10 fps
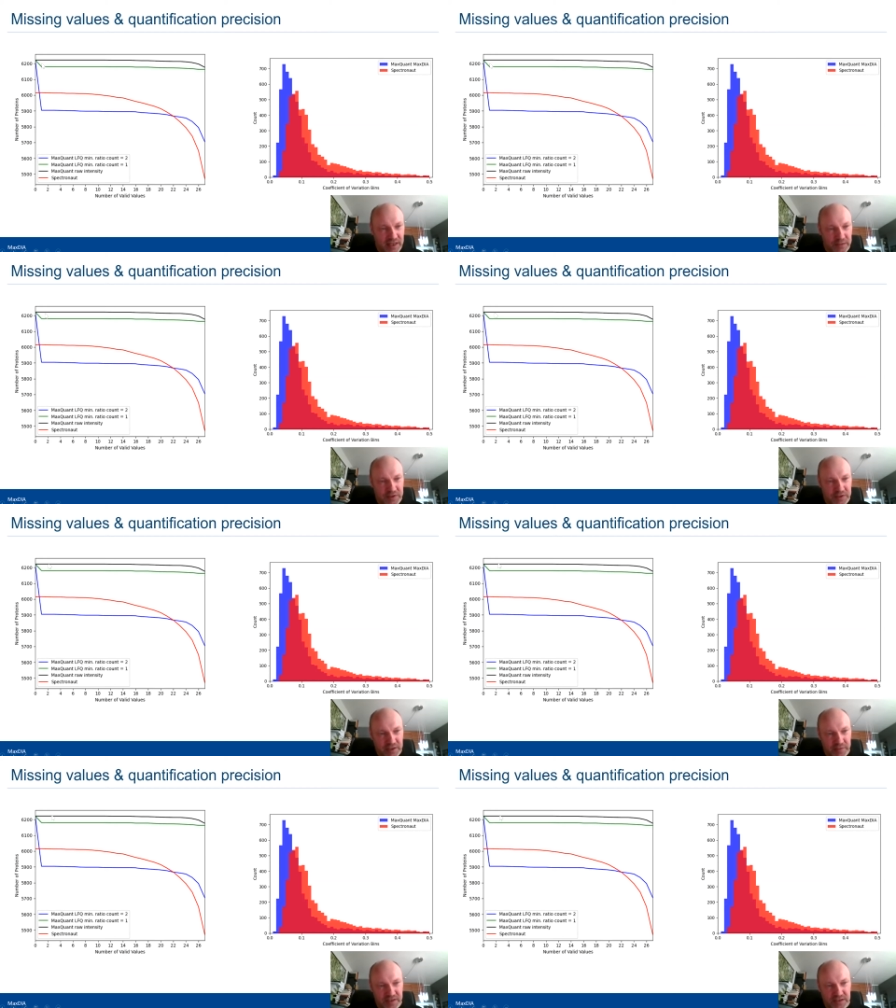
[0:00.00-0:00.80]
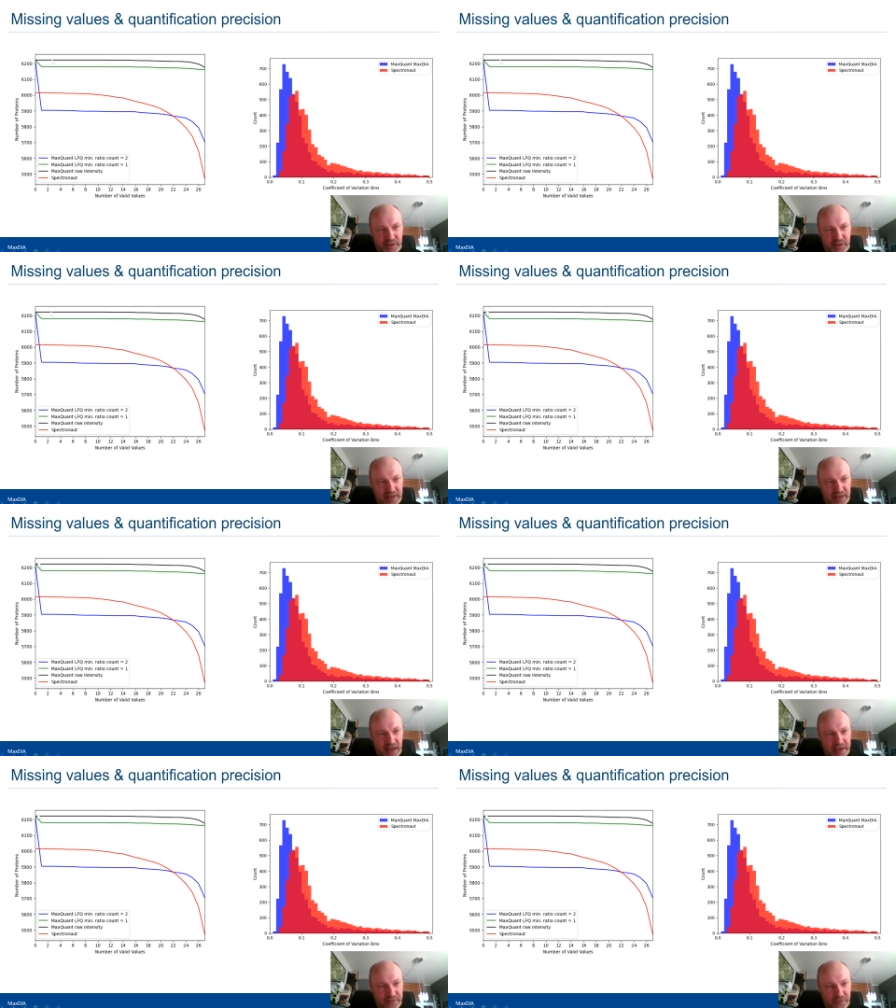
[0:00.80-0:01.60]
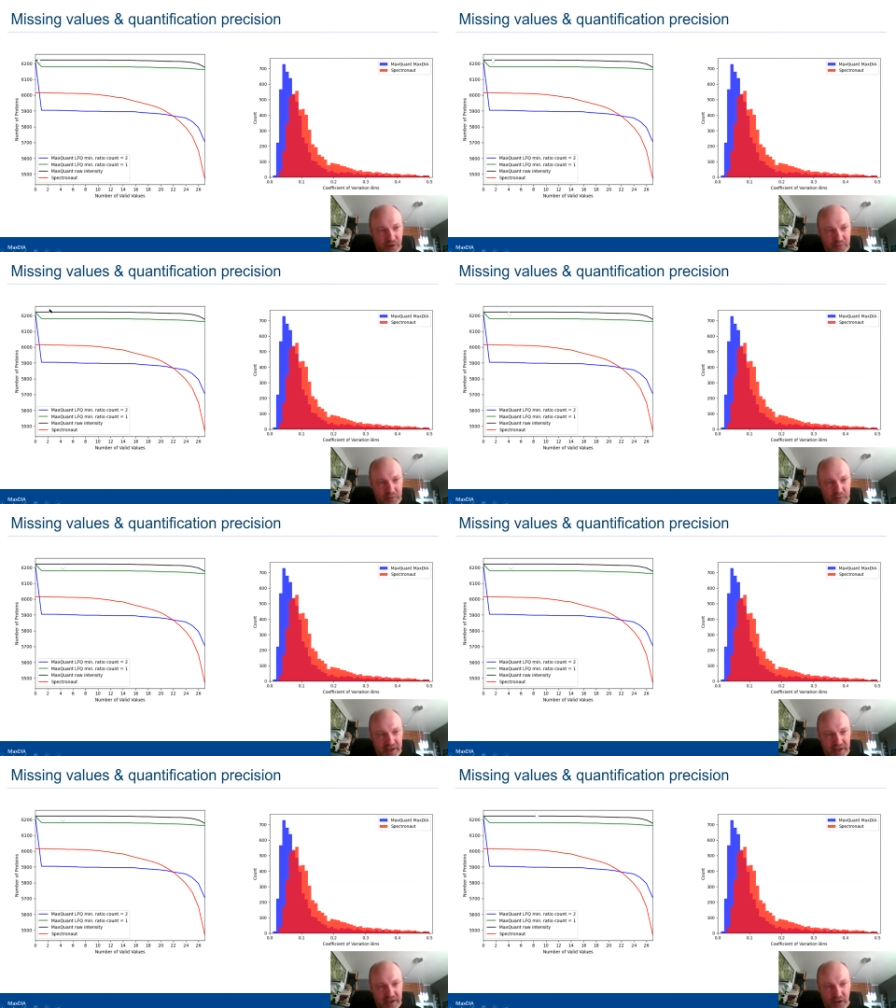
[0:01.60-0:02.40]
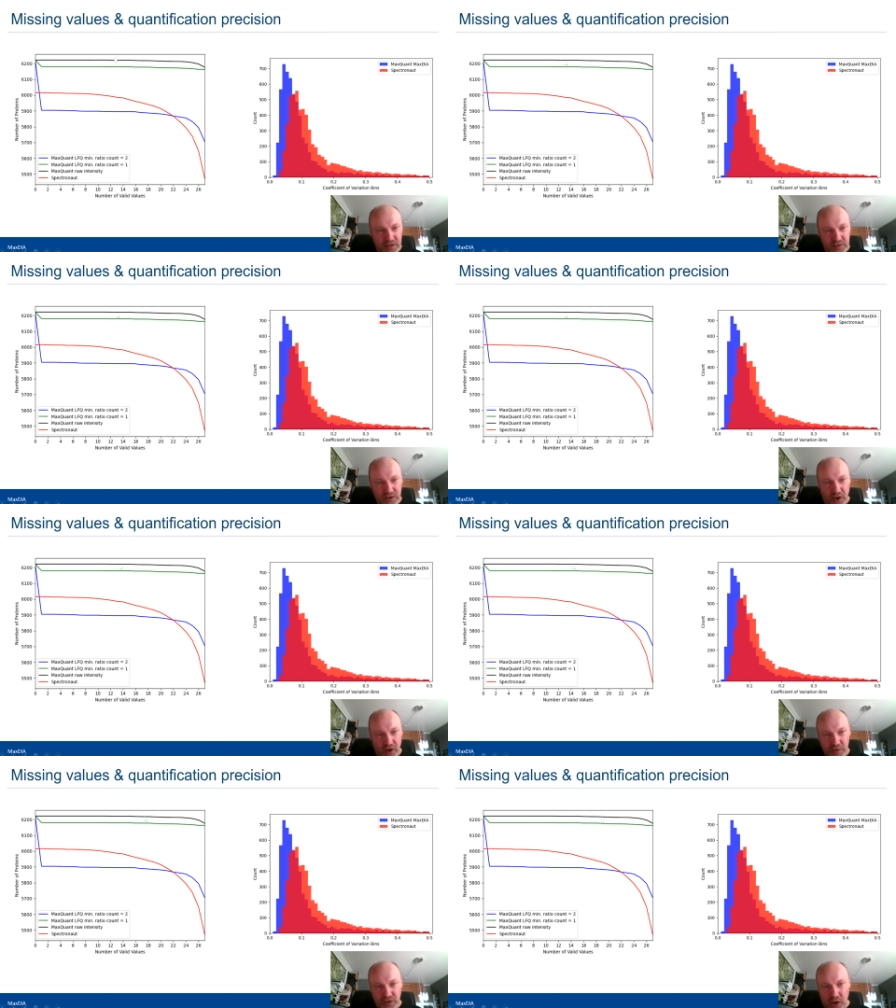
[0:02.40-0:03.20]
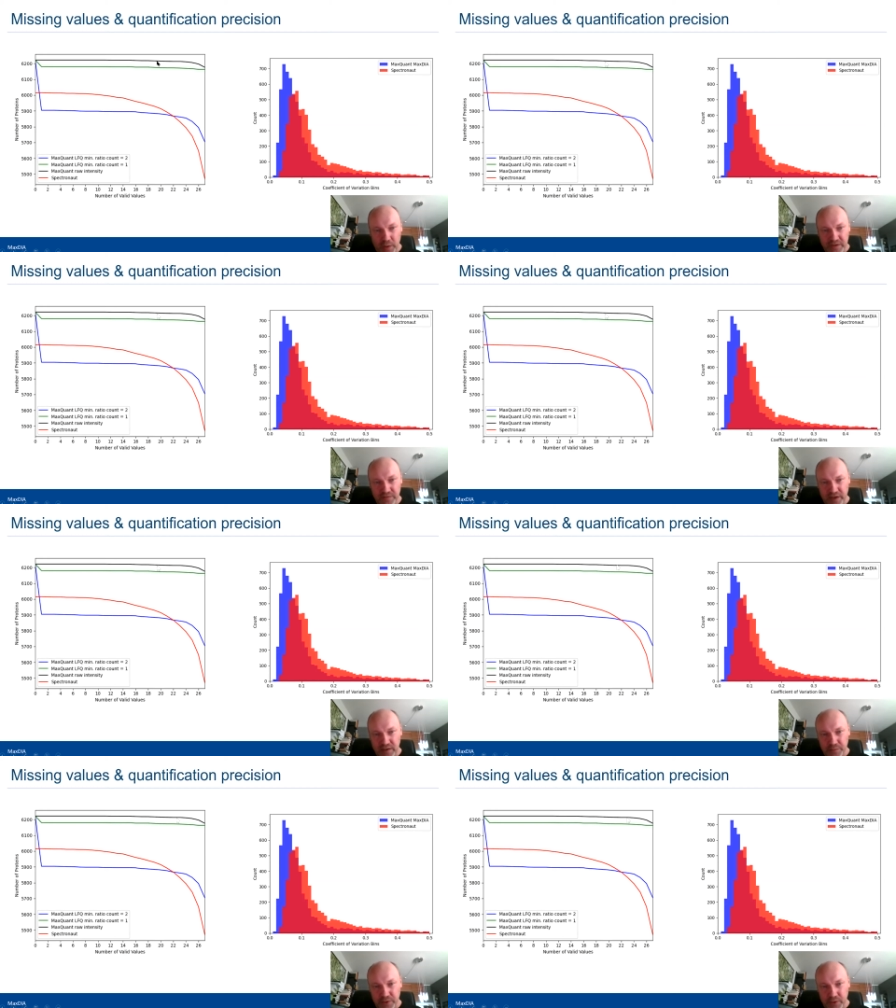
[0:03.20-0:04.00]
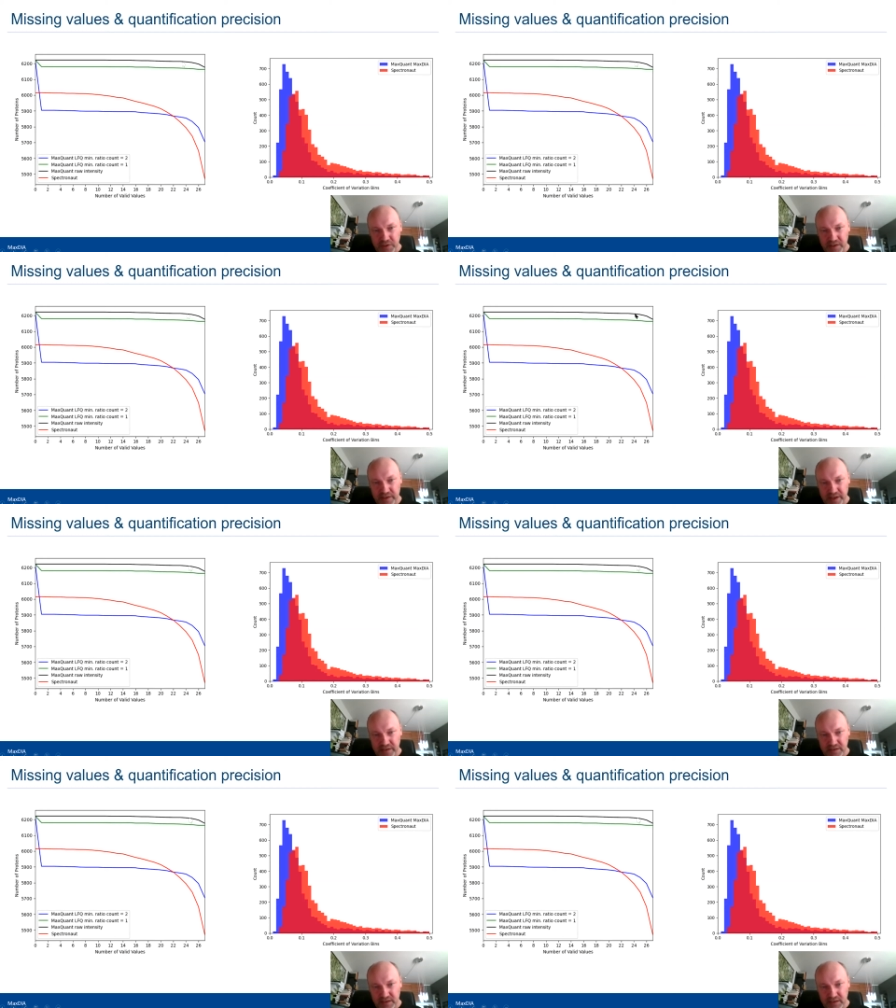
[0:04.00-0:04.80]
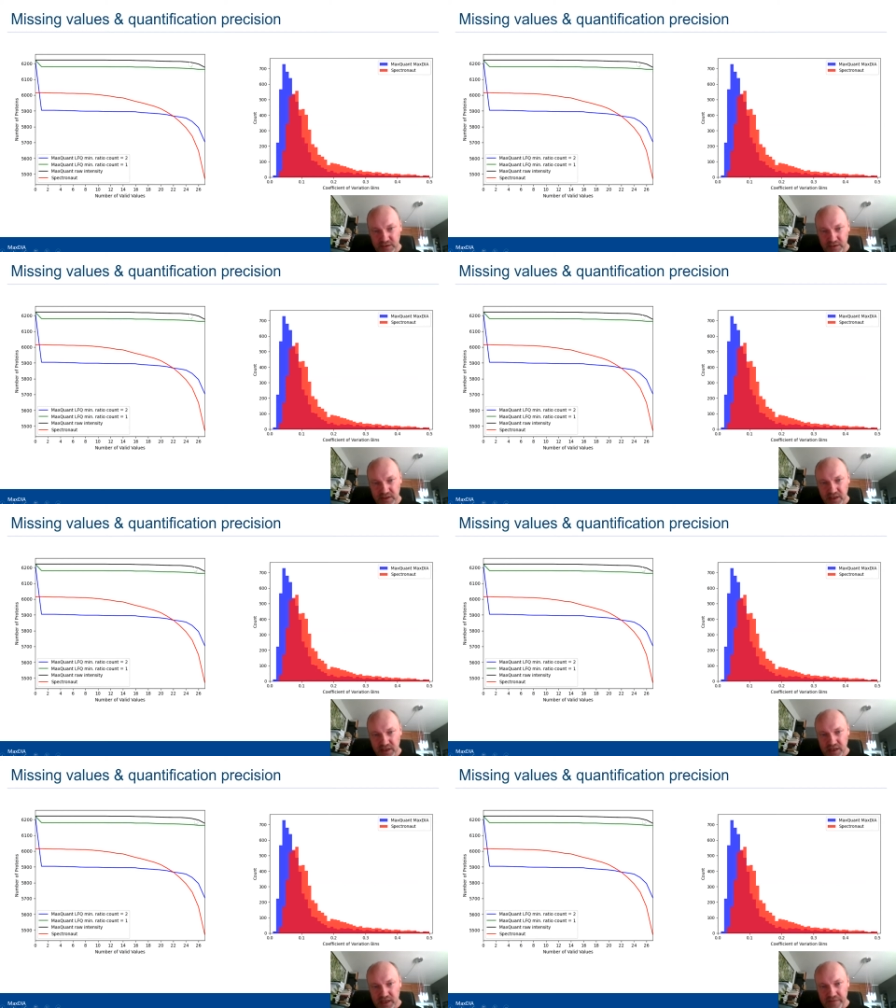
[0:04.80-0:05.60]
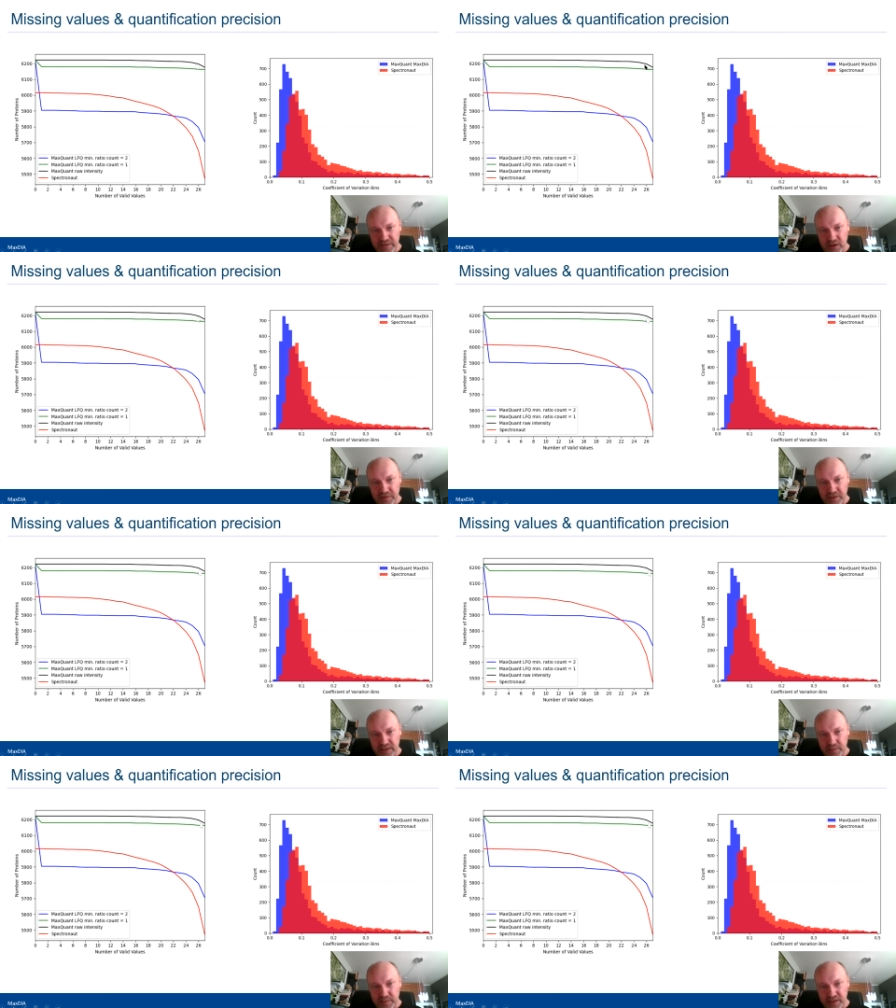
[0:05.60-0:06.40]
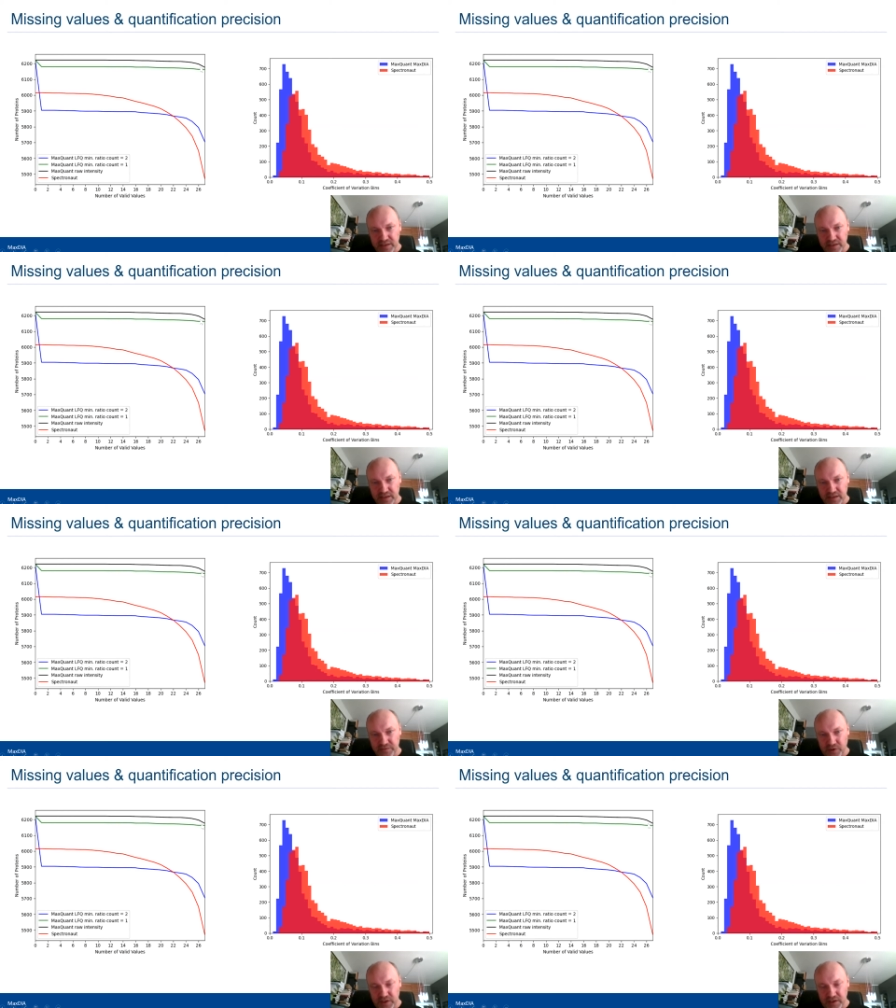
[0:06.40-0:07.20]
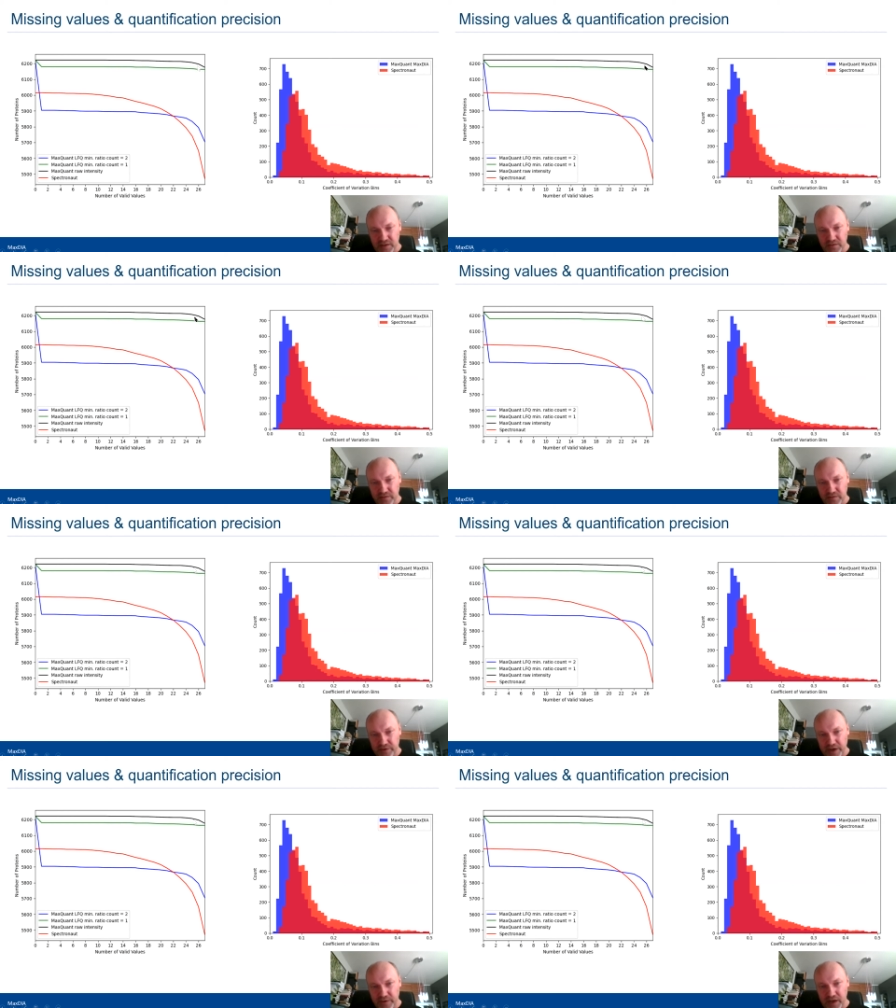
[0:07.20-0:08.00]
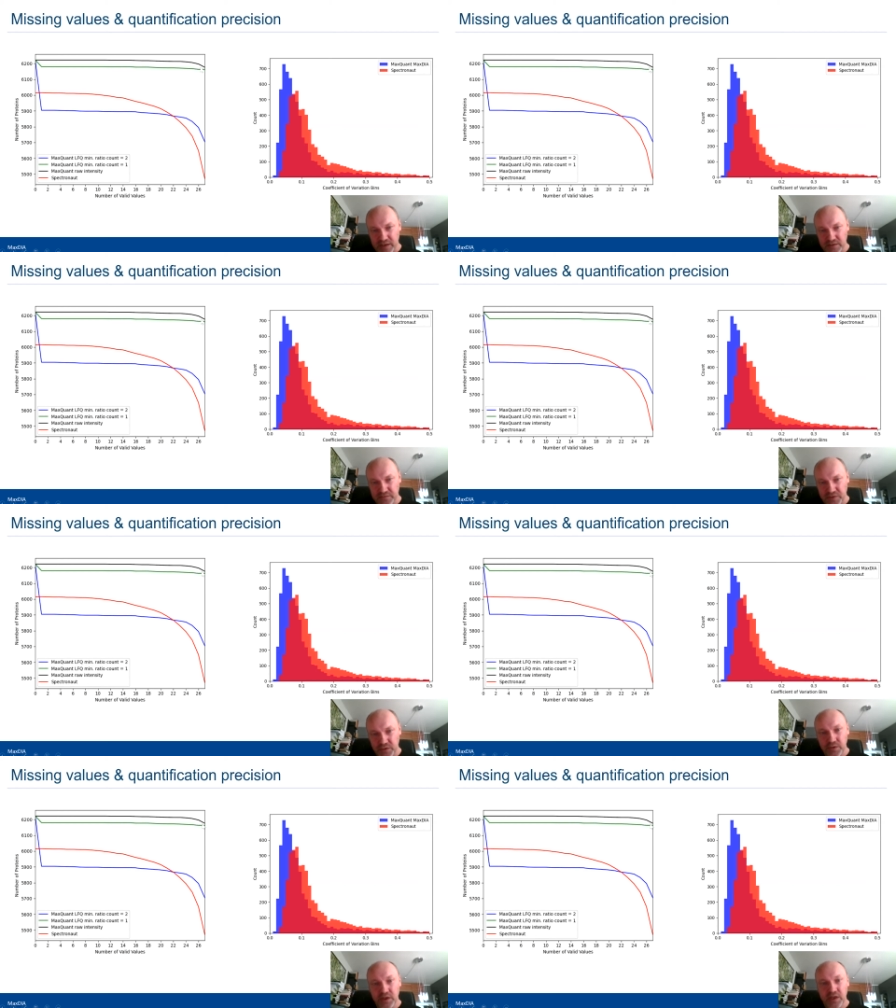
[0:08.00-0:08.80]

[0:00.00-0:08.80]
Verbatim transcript: that would actually be a straight line from the beginning on. So you almost always find a protein intensity. So levels off a little bit for the very last few